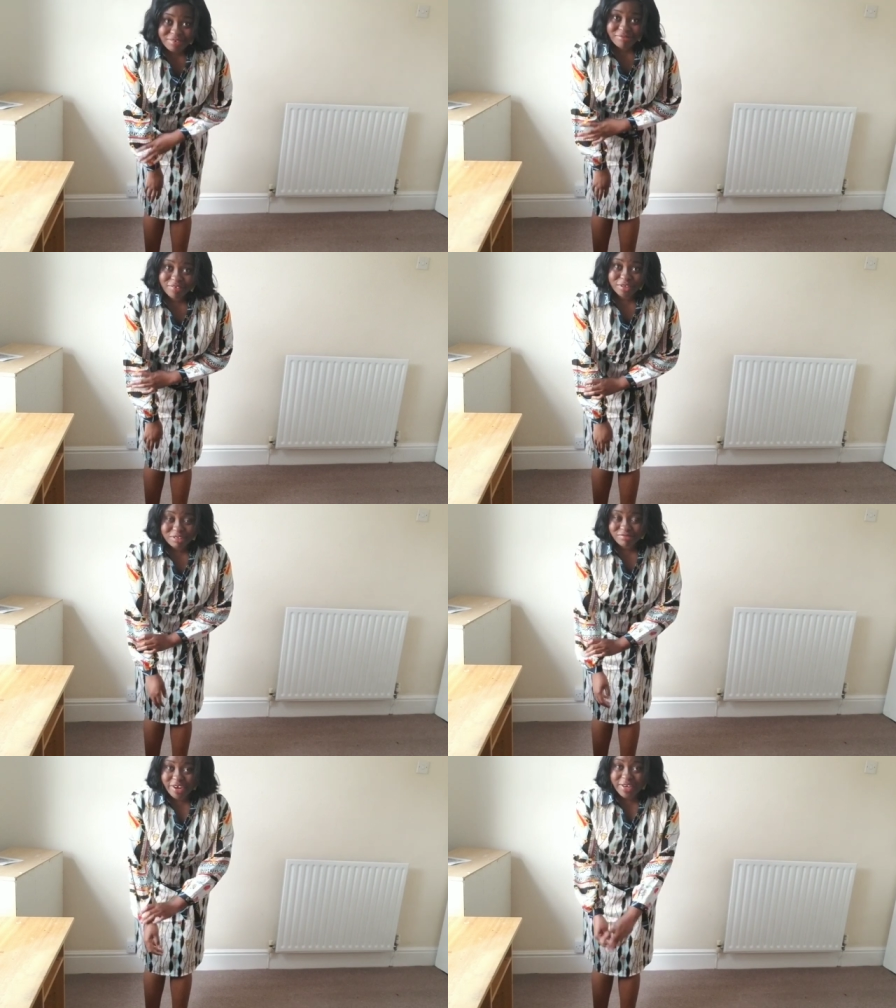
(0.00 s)
it
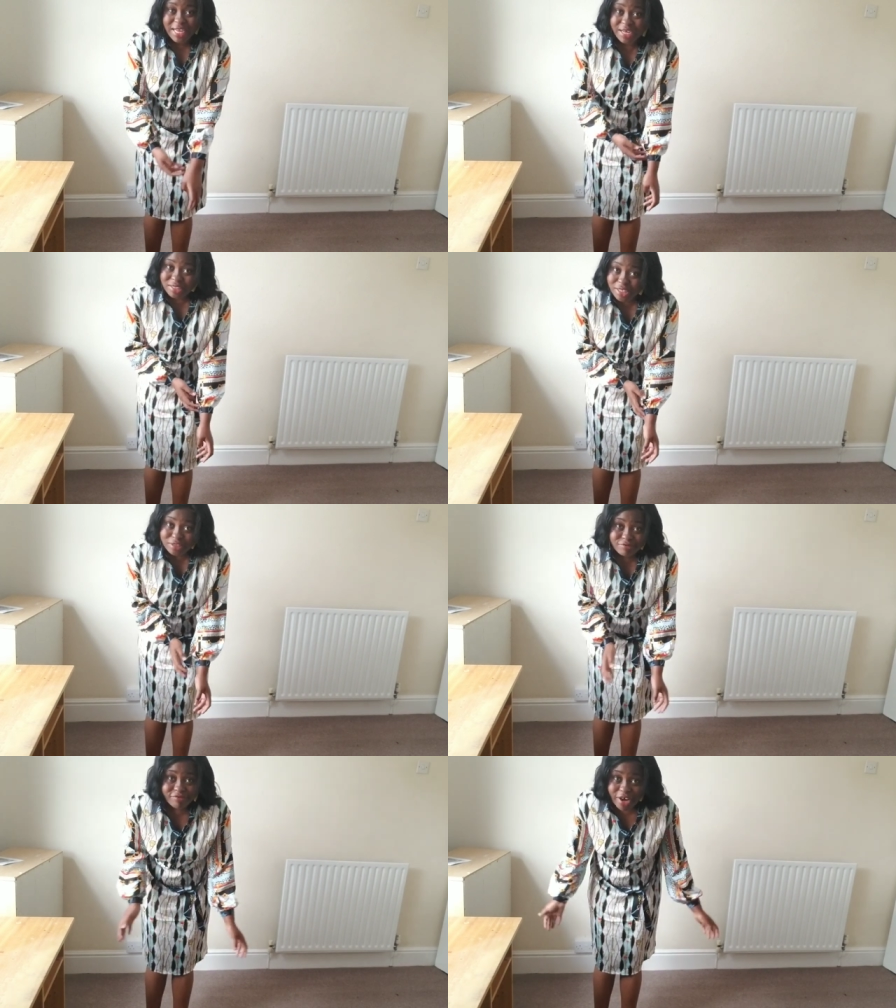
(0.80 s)
feels very light
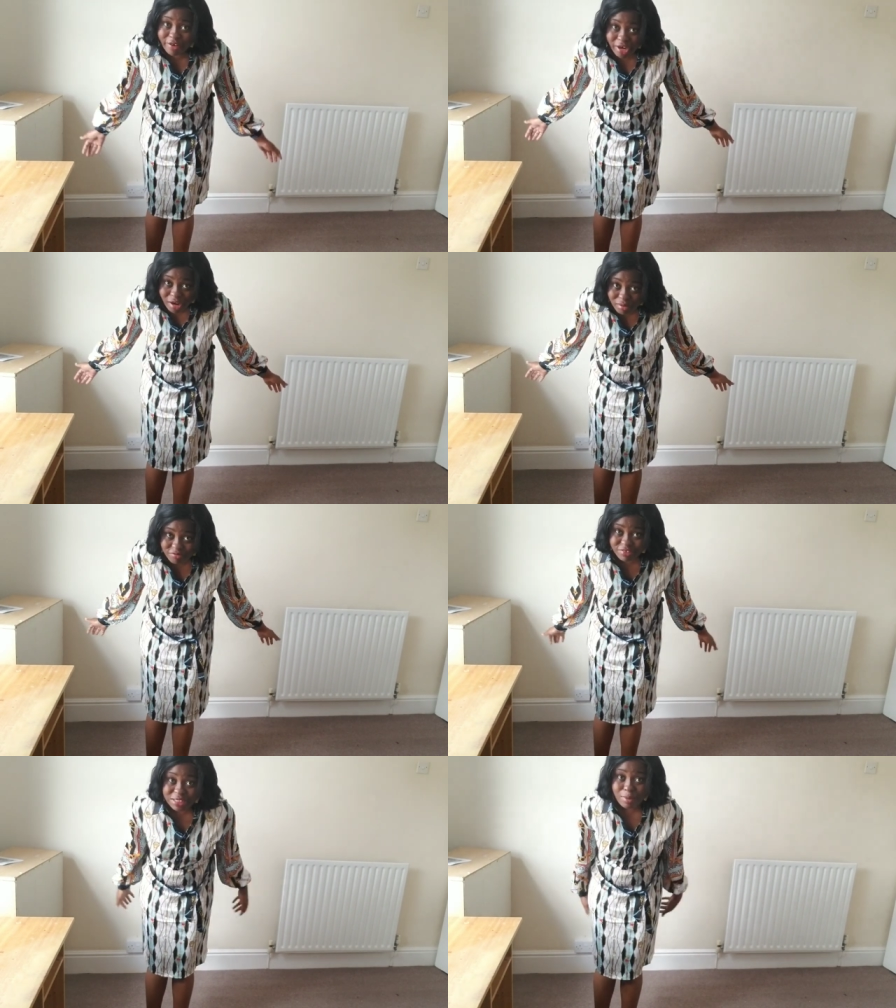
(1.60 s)
and very
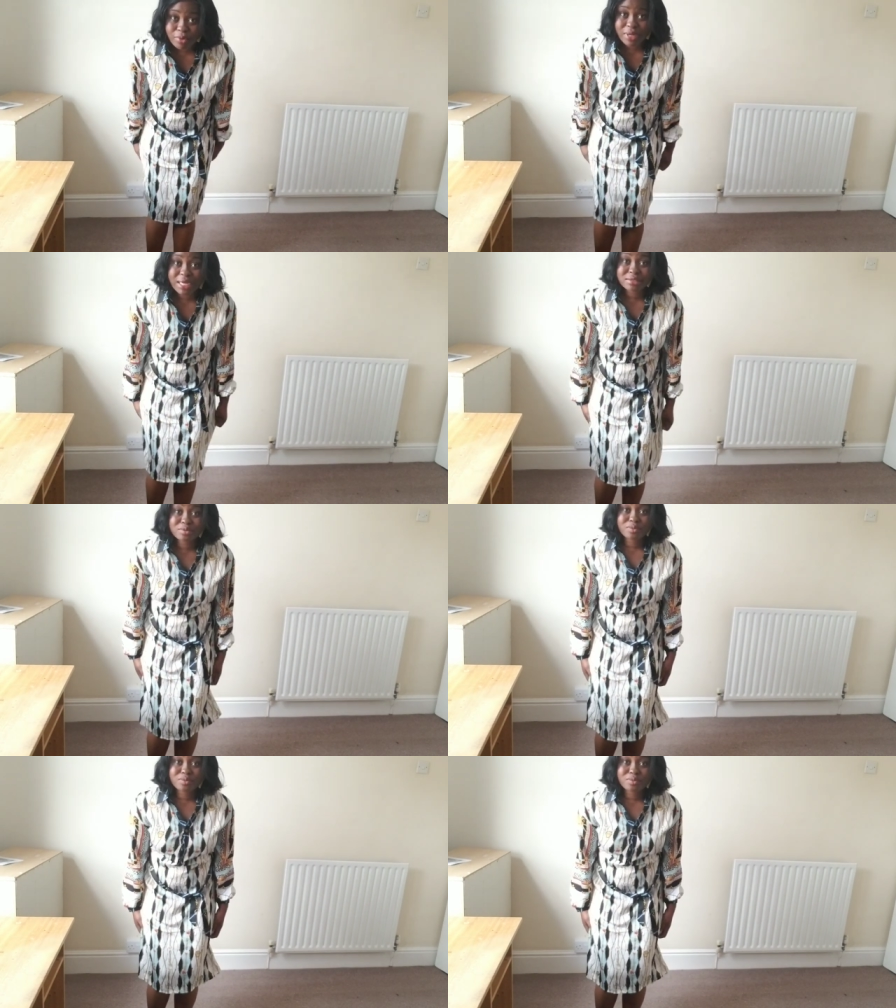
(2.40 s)
comfortable as